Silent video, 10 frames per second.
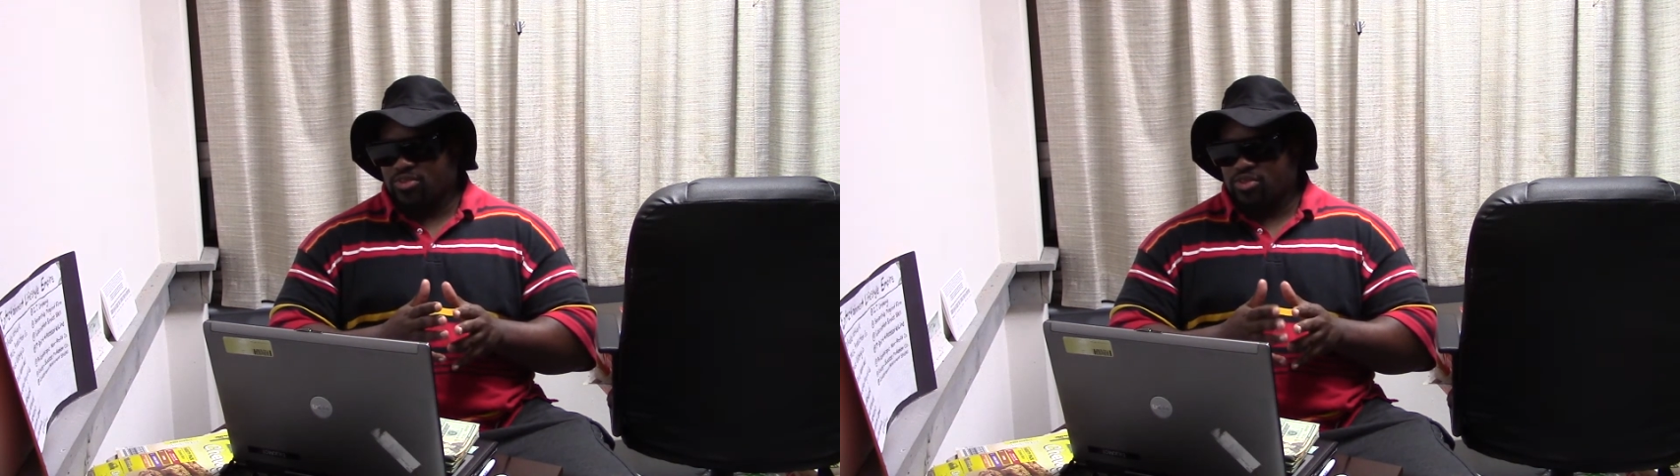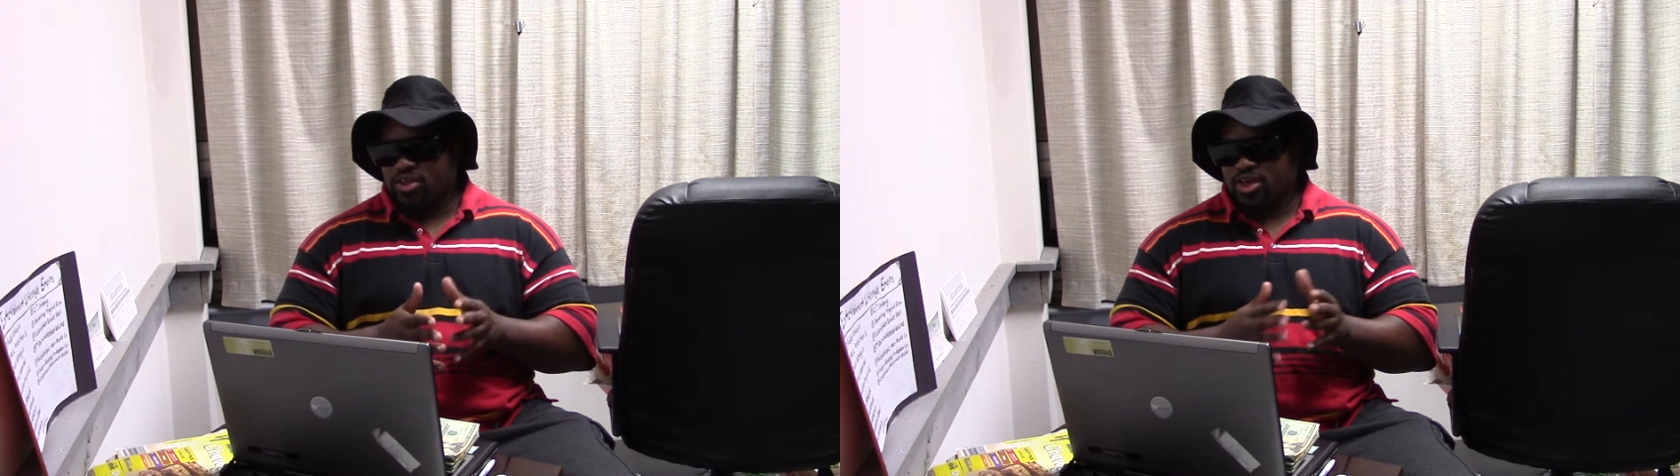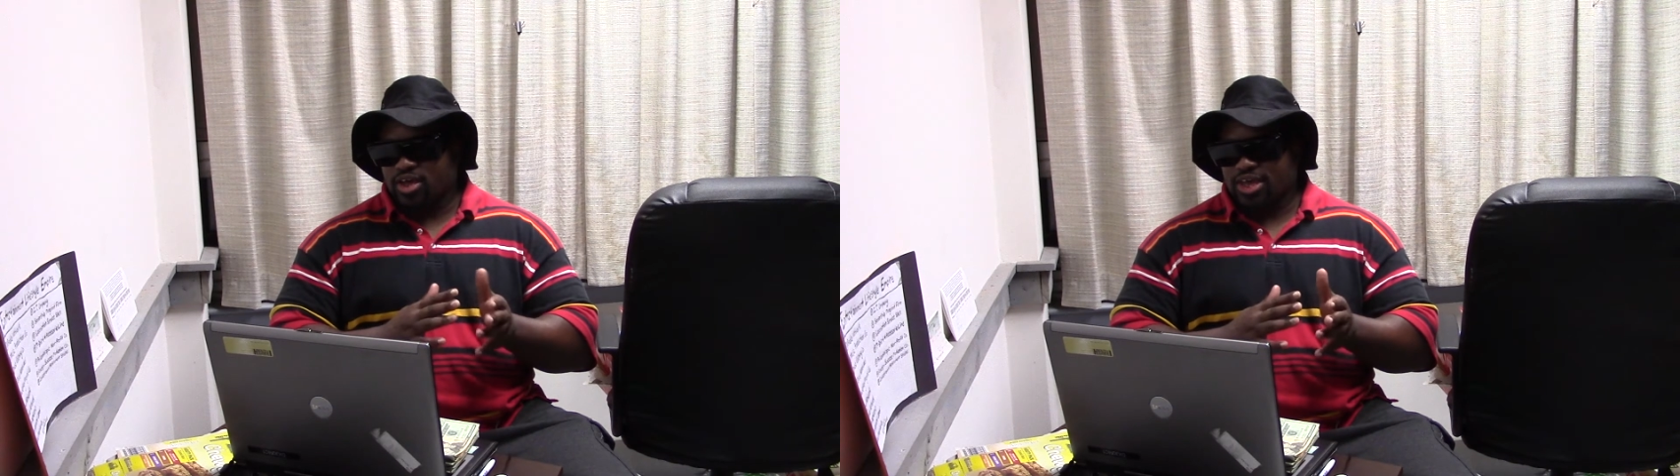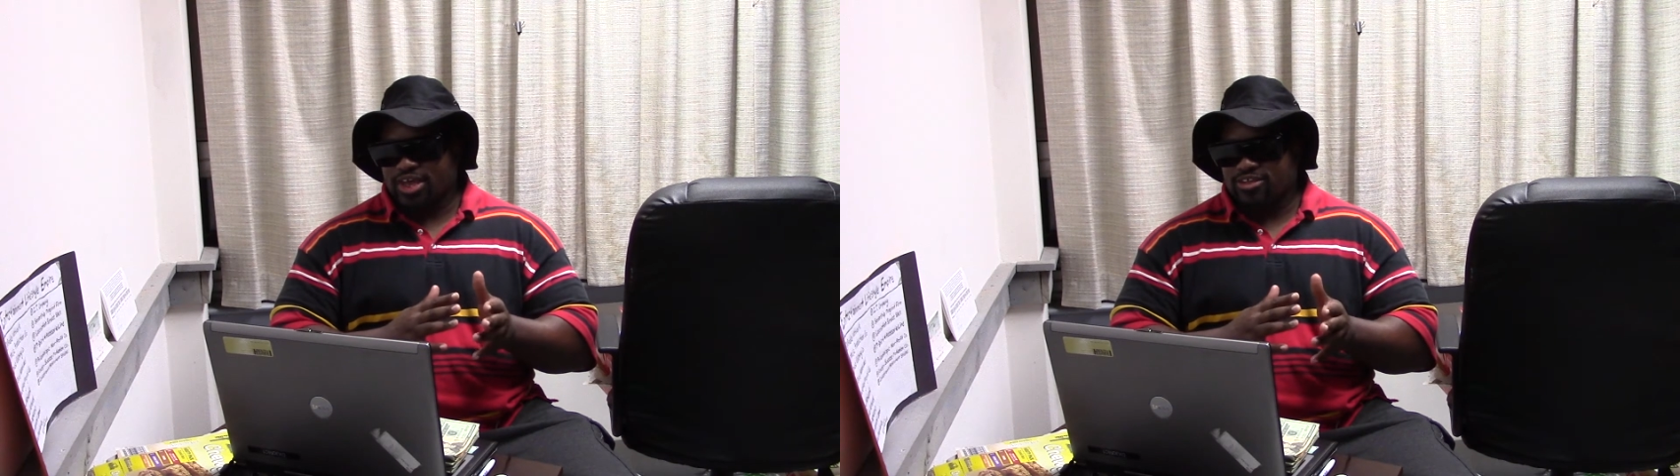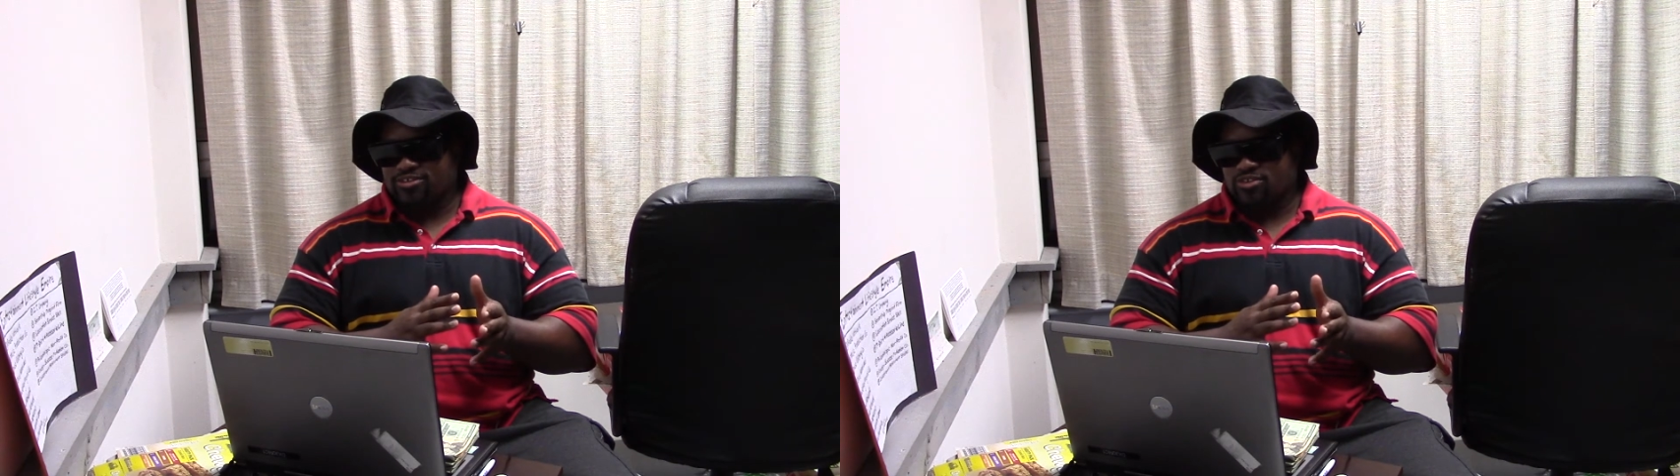the young
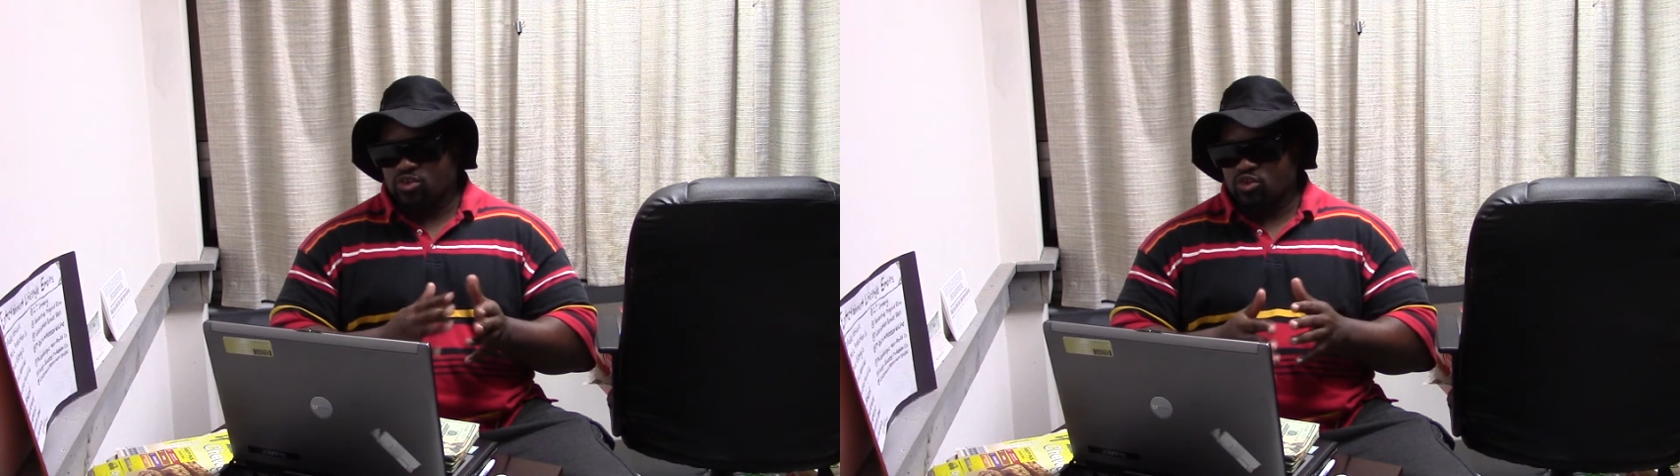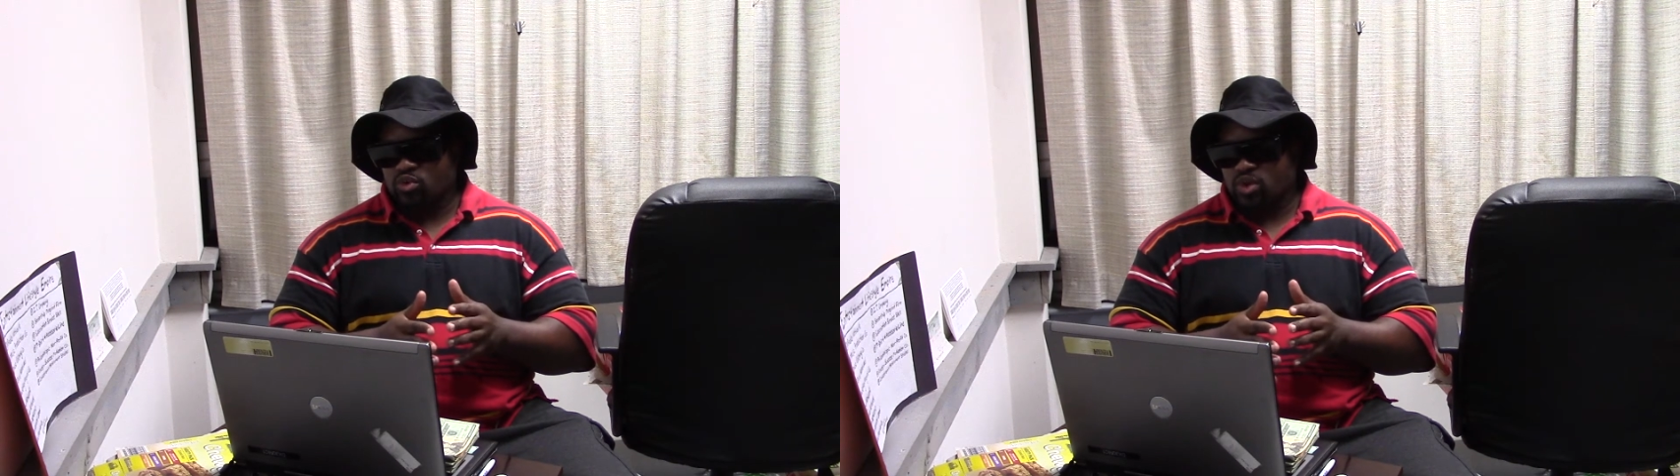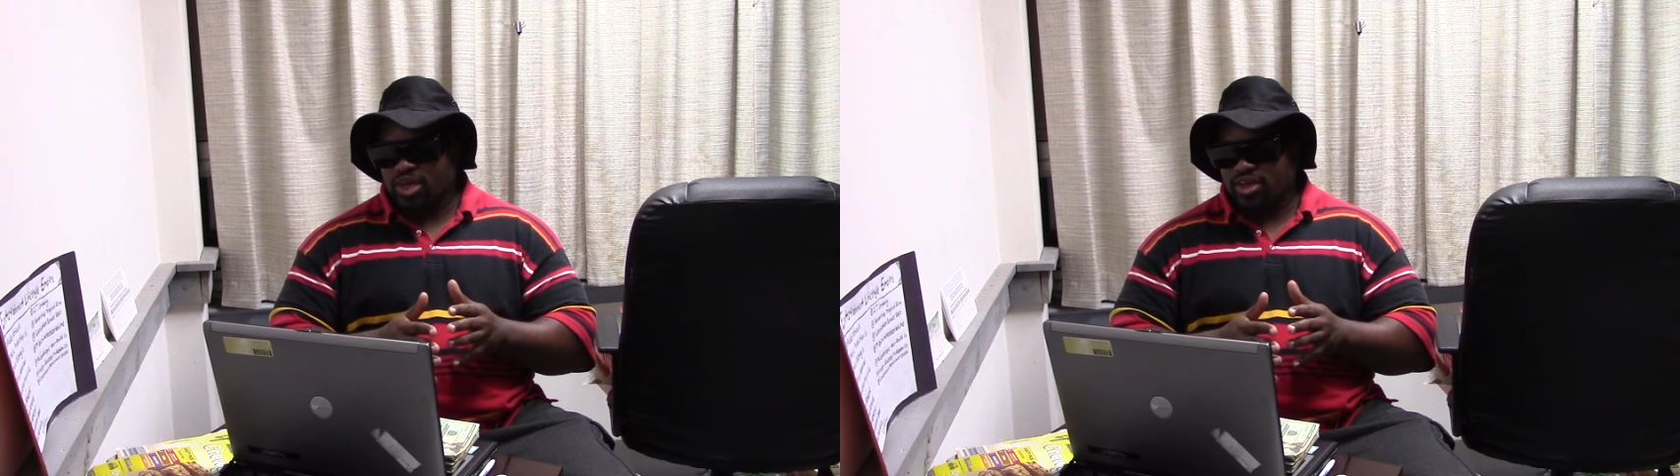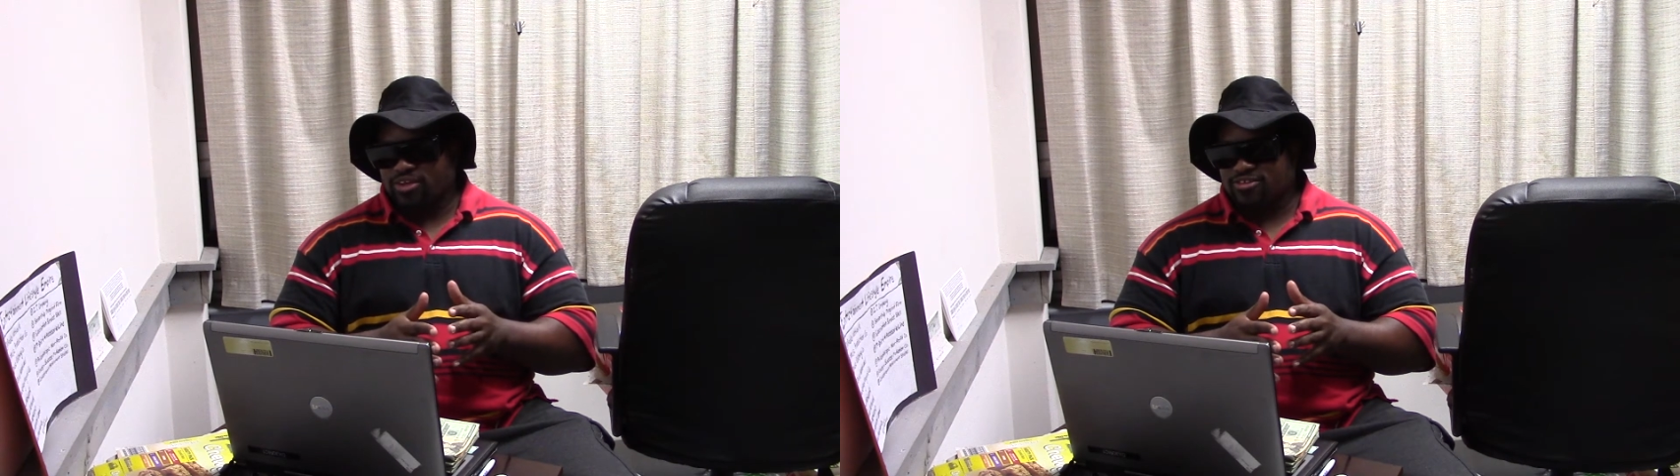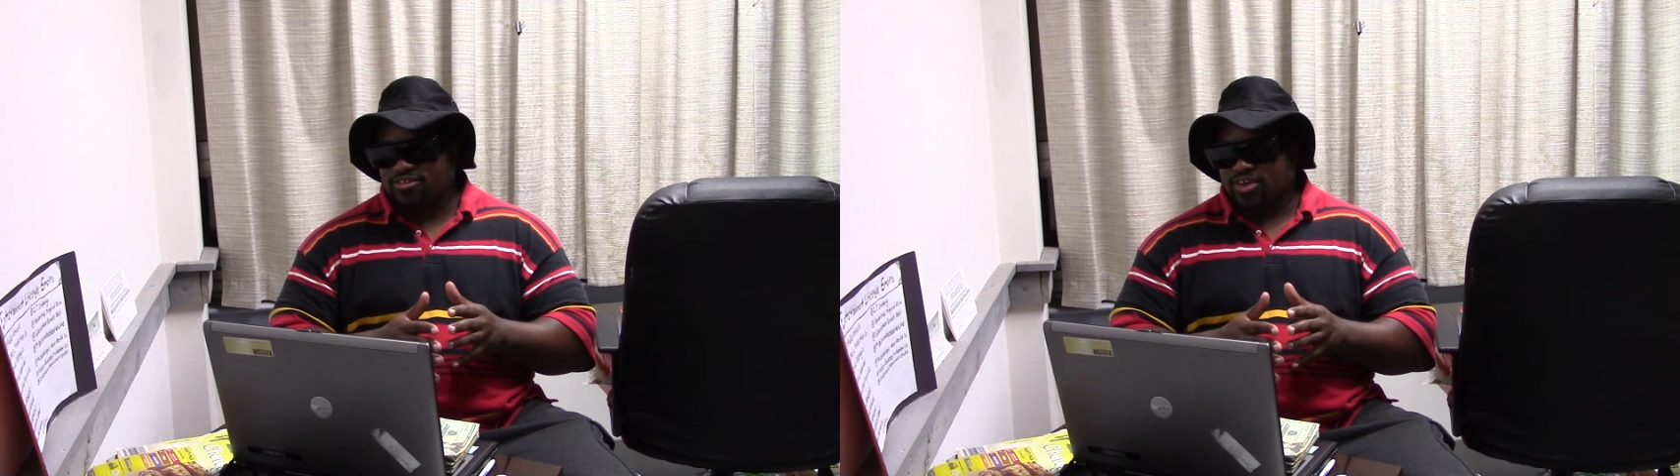heads and the new
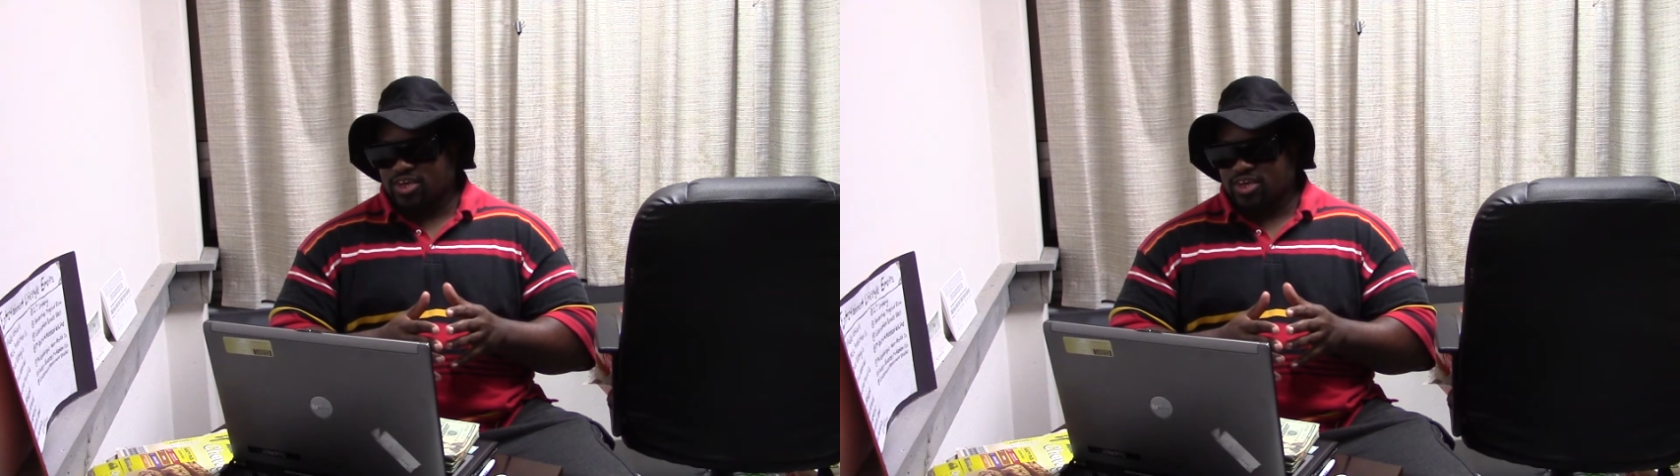heads,